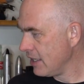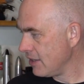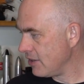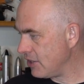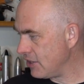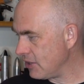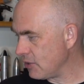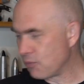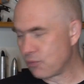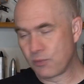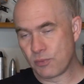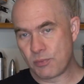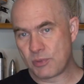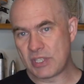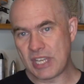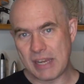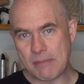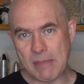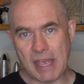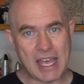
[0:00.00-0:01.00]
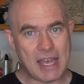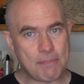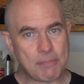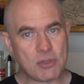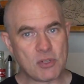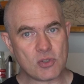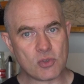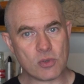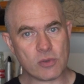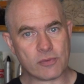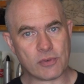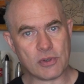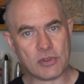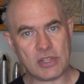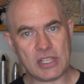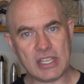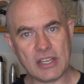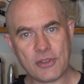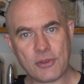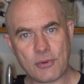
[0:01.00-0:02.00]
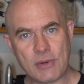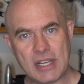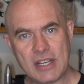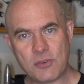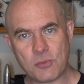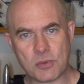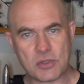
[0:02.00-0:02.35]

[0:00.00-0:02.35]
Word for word: The same happens over at the other end